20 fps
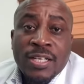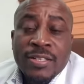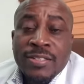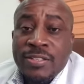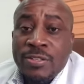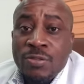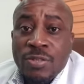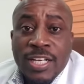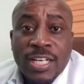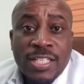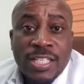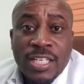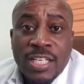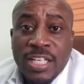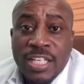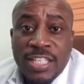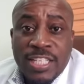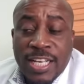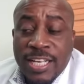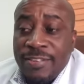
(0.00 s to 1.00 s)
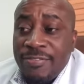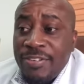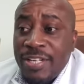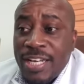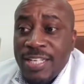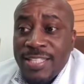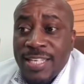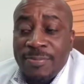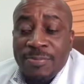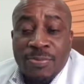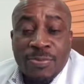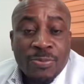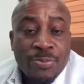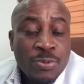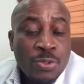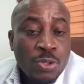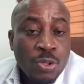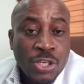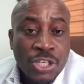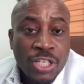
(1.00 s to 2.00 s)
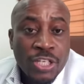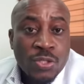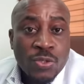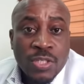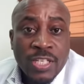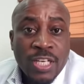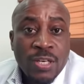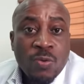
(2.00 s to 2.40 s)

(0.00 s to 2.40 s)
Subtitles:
You get a hernia. Even as I'm talking today,